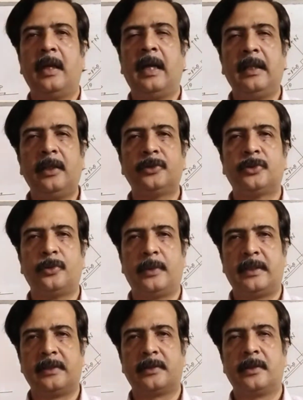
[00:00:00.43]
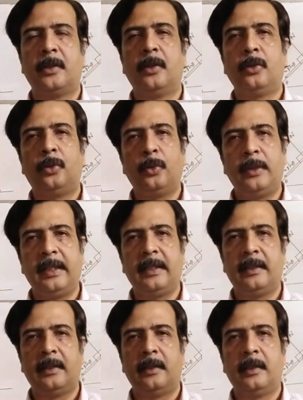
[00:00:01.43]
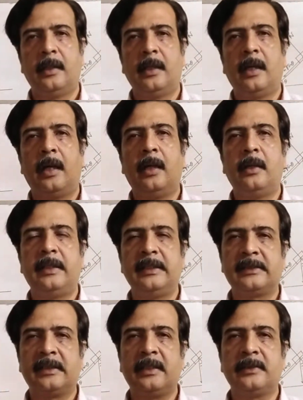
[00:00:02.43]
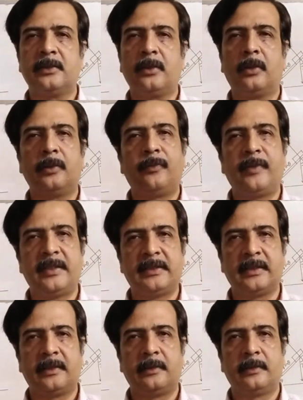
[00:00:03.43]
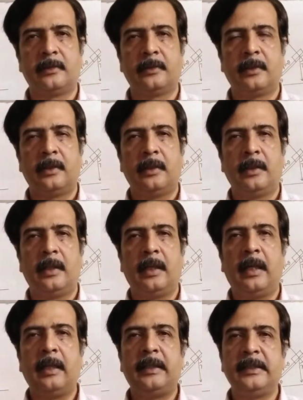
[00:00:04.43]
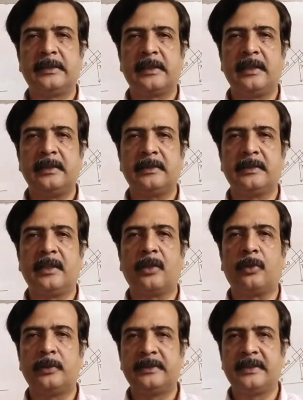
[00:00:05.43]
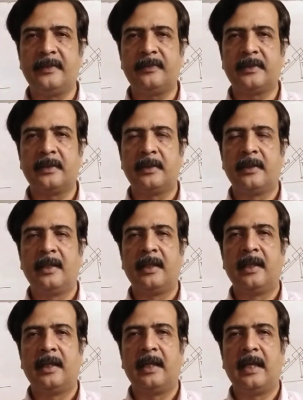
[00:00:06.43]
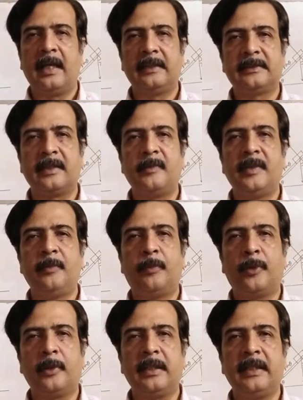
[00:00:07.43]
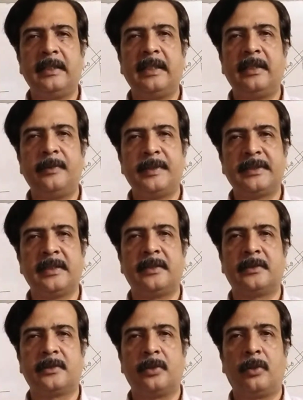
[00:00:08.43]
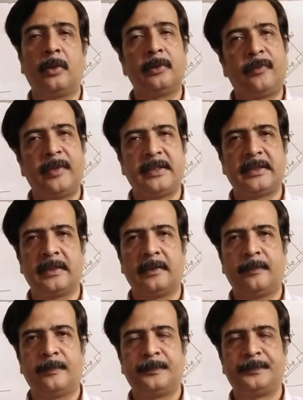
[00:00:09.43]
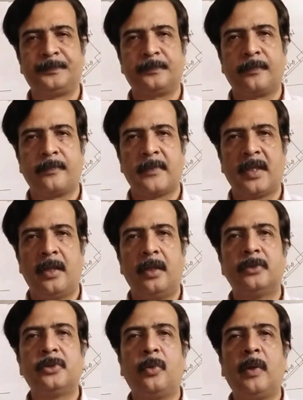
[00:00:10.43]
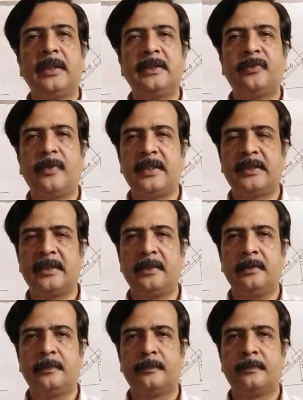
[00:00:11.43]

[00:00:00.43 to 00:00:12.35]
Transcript: Hello students, today I will discuss on friction. I will discuss the concept and some important derivations on friction. So what is friction?